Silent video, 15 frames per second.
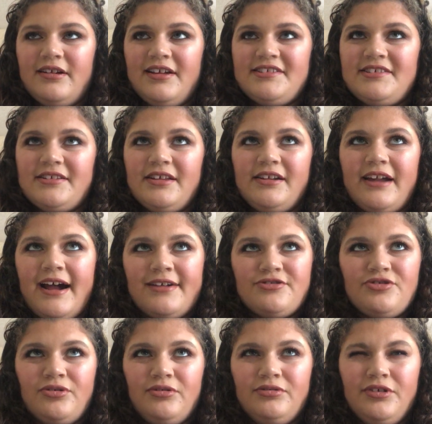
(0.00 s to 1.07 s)
it's in the
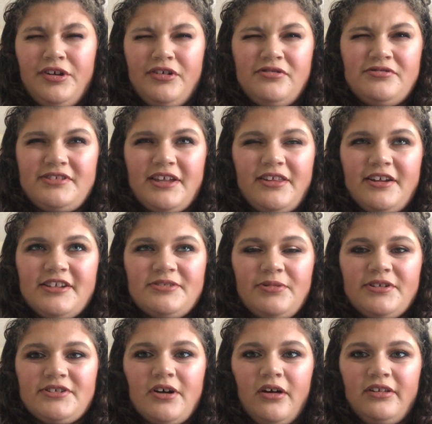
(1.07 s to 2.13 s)
Natural Nudes, I think is what
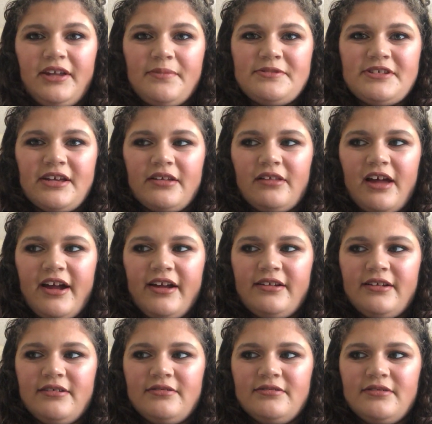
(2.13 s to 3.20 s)
it's called, lipstick
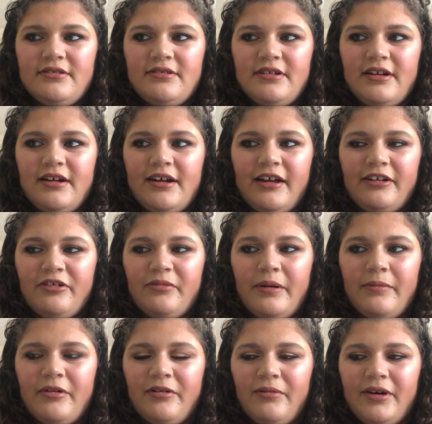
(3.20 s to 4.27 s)
line. I don't
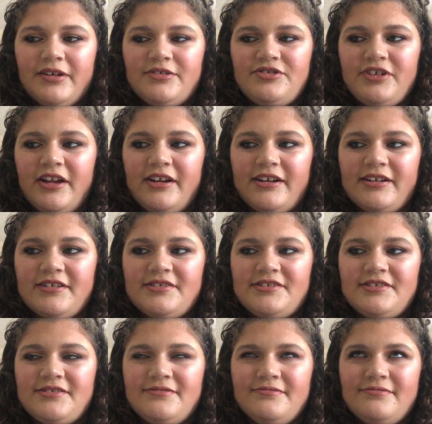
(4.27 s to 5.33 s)
remember what shade it
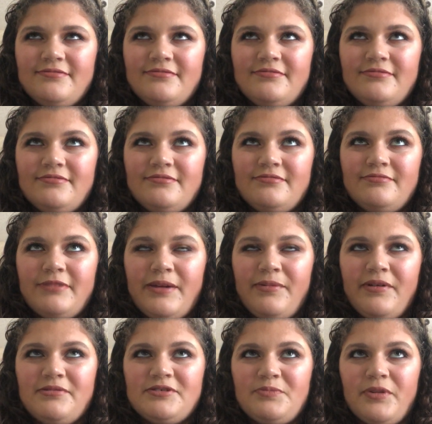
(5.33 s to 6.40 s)
is.
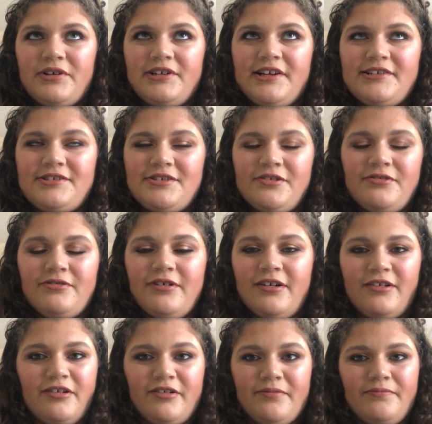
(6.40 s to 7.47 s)
Maybe it was Birthday Suit,
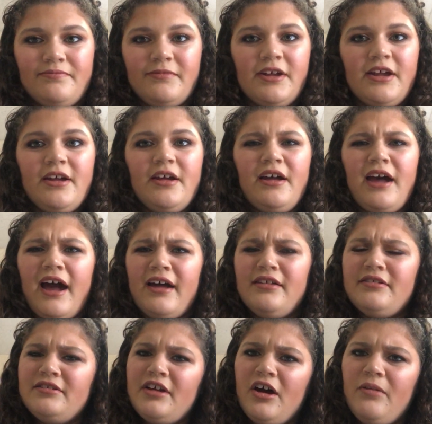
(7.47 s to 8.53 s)
or
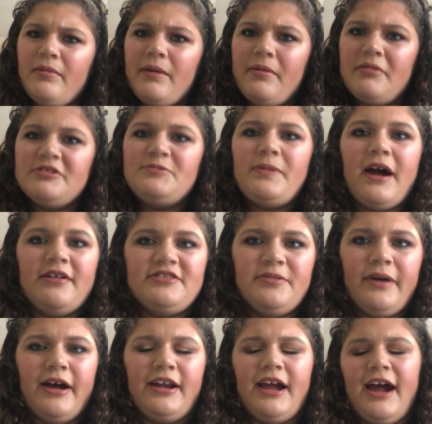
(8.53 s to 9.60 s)
no, maybe it was Pouts
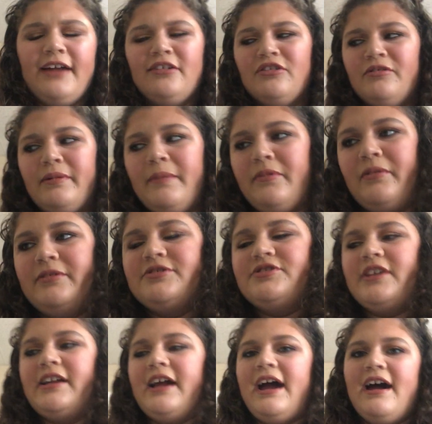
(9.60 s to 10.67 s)
About It. I don't remember which
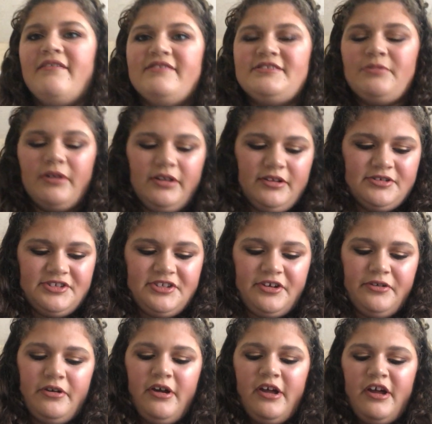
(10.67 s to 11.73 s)
shade I have. It's one of those
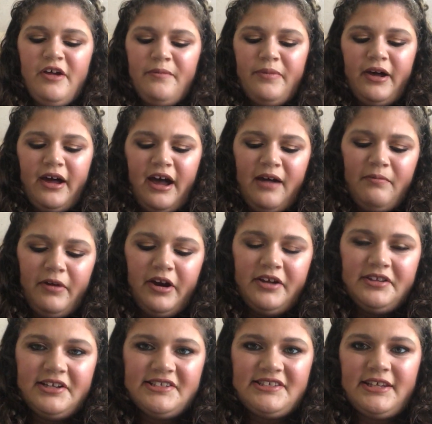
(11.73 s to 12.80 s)
two. But I'm
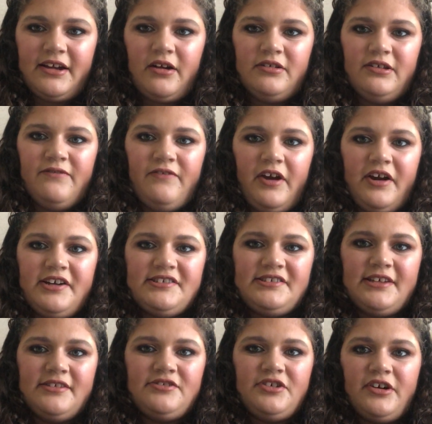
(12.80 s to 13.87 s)
wearing this like on the very
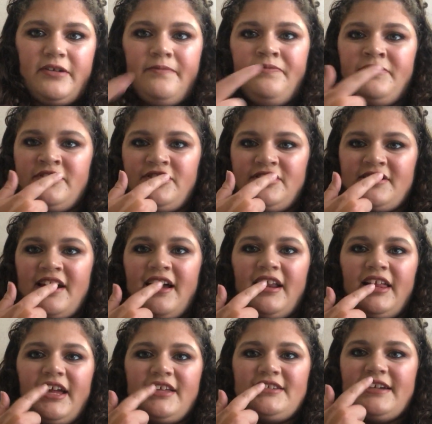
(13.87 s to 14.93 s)
center, just kind
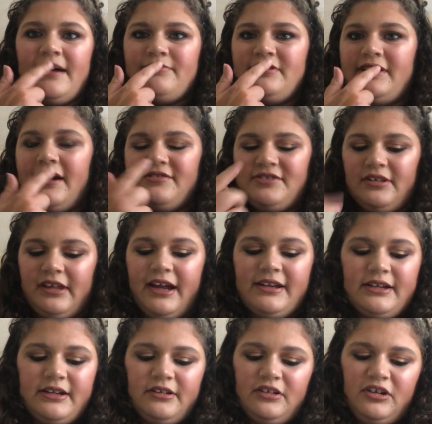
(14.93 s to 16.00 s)
of like tapped it out to
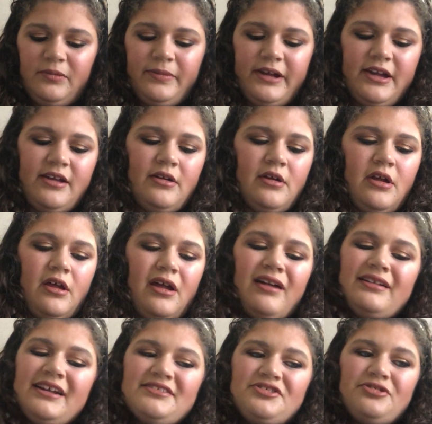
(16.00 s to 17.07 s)
lighten it a little bit.
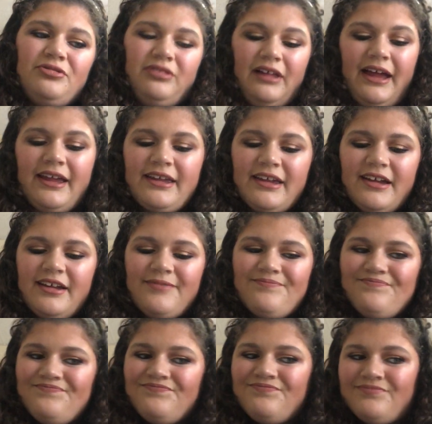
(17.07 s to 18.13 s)
And I do like it,
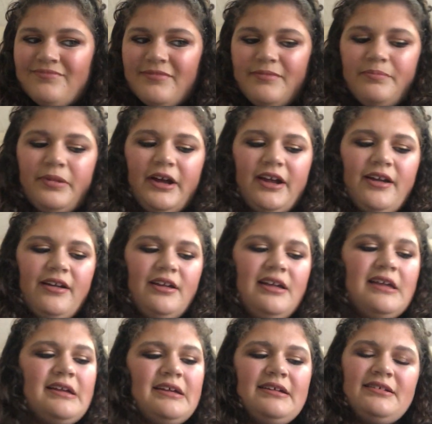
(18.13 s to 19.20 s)
but
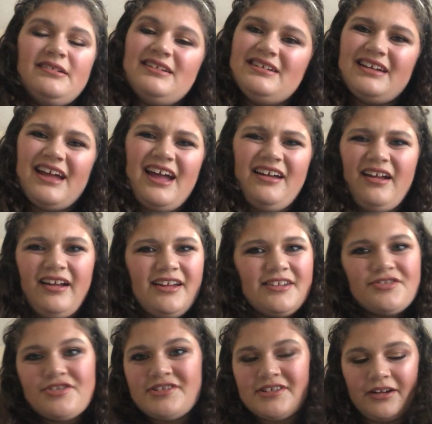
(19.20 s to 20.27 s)

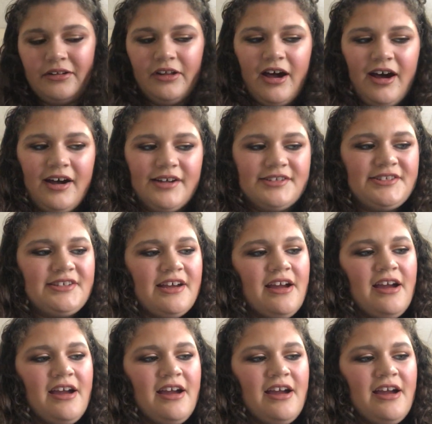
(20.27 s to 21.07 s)
it's just a gloss.